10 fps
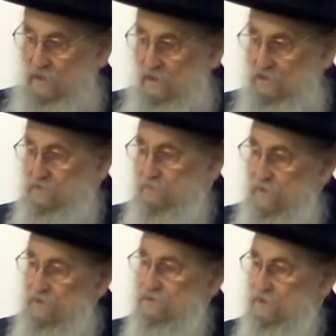an
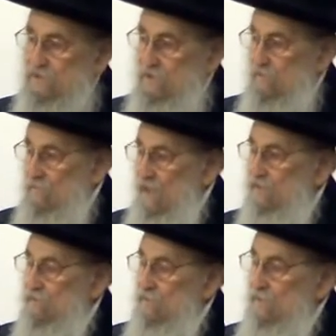explicit
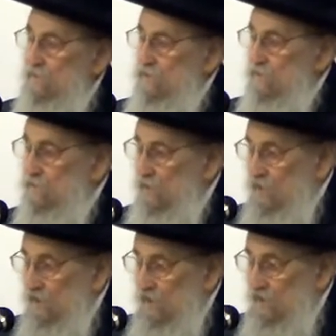commandment in the
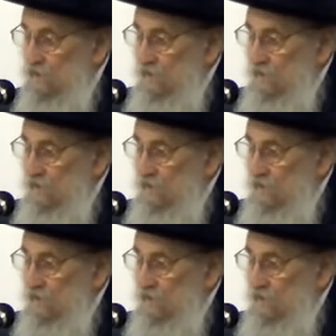Torah.